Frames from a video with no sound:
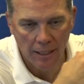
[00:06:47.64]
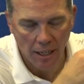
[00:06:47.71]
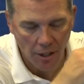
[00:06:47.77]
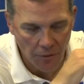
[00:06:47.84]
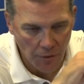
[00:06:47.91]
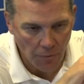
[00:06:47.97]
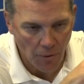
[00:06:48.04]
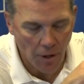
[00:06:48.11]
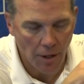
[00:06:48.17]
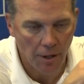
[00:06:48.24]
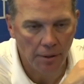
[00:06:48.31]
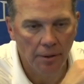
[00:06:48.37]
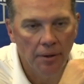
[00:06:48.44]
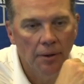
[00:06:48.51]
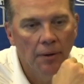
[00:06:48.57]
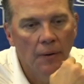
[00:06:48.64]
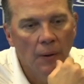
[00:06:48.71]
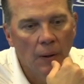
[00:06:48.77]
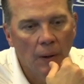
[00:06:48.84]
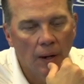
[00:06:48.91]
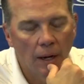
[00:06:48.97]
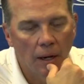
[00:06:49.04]
On the run,
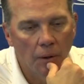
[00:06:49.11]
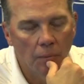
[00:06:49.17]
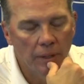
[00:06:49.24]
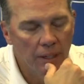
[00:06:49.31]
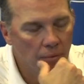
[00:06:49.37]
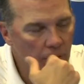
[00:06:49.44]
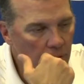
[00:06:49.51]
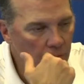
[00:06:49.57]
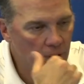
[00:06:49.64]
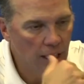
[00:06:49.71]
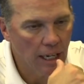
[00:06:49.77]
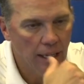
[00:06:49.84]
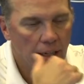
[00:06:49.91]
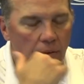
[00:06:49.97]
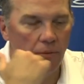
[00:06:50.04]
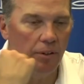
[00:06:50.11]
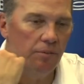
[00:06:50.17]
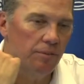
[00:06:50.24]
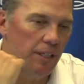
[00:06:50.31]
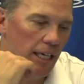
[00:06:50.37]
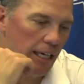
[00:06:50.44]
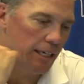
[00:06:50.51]
we've got
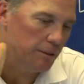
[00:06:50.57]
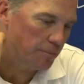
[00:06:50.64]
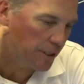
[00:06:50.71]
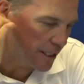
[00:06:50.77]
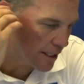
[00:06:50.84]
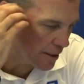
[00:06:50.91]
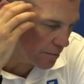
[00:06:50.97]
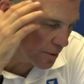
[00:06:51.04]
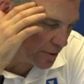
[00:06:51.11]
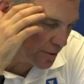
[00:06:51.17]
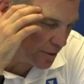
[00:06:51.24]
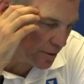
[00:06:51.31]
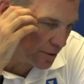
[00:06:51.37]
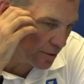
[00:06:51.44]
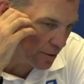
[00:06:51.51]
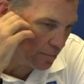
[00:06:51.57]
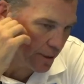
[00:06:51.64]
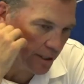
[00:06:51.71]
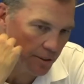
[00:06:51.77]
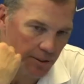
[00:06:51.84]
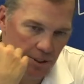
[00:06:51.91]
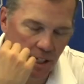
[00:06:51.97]
to be able to do a
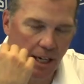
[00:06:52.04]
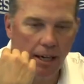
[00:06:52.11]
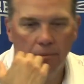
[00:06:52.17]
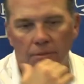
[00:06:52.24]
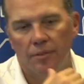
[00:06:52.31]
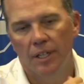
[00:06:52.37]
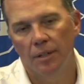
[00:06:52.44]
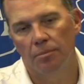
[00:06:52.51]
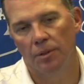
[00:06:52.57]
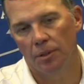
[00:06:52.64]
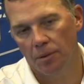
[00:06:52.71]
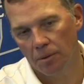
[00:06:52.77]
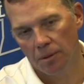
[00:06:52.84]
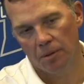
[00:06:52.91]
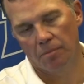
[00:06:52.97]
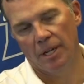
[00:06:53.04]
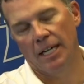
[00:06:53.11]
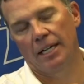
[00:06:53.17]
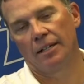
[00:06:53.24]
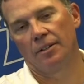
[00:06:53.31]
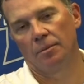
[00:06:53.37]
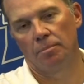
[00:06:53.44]
better job of keeping the
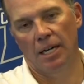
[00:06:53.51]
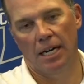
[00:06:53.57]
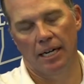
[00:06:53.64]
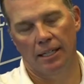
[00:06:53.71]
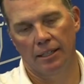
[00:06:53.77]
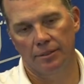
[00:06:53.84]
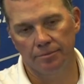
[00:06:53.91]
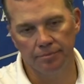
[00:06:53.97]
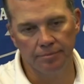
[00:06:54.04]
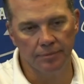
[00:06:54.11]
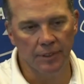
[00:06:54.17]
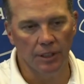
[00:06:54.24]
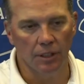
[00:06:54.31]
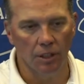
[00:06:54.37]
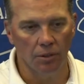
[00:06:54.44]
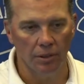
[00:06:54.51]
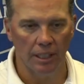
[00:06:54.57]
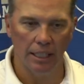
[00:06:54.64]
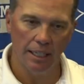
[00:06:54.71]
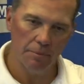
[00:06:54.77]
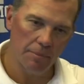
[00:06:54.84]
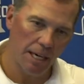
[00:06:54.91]
quarterback in the pocket. You know, we
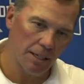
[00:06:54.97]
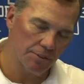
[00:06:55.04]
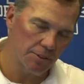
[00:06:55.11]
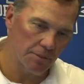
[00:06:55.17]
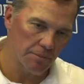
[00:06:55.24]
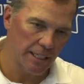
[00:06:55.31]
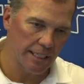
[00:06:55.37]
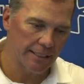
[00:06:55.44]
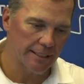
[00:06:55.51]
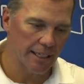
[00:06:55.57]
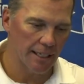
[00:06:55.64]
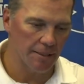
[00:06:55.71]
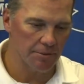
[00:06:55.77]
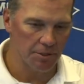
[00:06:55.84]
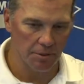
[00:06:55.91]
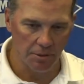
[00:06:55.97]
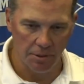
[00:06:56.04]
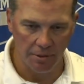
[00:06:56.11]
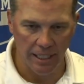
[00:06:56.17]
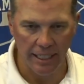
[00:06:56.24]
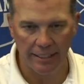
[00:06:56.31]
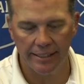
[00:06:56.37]
let him out too many times, or we
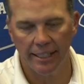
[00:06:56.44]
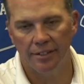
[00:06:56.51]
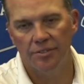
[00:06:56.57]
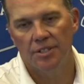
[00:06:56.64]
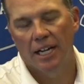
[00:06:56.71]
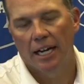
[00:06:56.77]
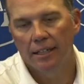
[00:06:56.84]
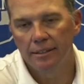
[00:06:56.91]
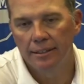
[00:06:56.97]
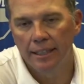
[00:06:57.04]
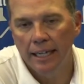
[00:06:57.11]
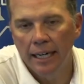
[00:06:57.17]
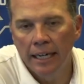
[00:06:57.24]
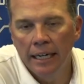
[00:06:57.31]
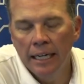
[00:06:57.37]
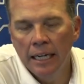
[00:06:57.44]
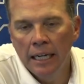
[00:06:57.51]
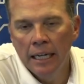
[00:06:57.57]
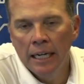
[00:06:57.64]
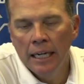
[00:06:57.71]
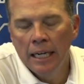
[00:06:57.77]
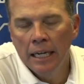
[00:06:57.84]
would have had 10 sacks today.
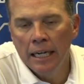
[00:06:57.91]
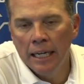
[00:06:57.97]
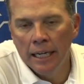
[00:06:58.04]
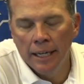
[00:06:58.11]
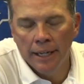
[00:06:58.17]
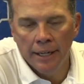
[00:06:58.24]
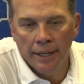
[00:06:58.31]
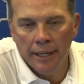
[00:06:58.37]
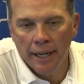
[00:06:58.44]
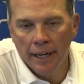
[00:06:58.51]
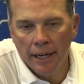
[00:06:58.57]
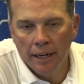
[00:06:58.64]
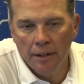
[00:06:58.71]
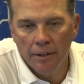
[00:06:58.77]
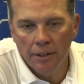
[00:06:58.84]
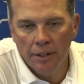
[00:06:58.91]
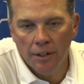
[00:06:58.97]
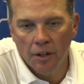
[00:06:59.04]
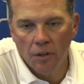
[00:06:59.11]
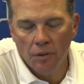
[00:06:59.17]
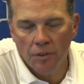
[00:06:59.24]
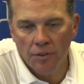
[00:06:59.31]
And
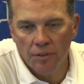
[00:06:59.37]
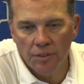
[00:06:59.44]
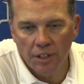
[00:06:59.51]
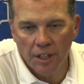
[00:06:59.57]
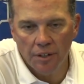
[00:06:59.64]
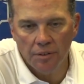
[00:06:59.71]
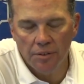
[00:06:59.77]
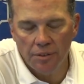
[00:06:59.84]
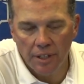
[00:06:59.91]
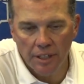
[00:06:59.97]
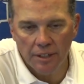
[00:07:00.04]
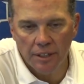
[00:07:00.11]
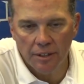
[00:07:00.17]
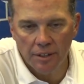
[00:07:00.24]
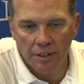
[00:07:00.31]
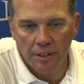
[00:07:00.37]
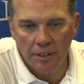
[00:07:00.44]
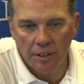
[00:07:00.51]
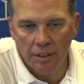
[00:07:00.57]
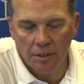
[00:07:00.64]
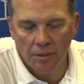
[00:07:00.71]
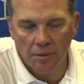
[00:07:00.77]
there's the other thing that, you
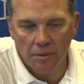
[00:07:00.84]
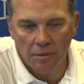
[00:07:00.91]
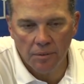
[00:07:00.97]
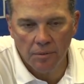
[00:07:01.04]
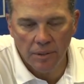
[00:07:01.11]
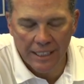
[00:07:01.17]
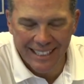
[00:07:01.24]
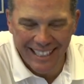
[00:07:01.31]
know, we